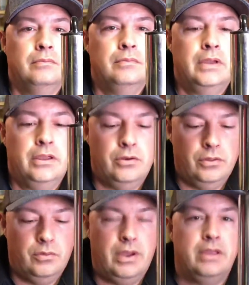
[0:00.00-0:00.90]
In all
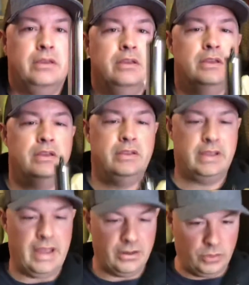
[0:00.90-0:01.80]
the way. You
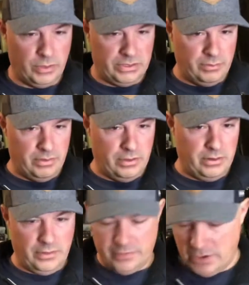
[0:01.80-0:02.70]
can twist them a
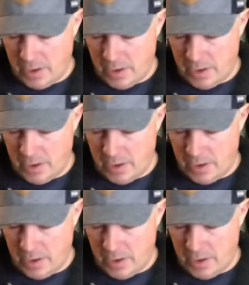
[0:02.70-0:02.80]
little if they're not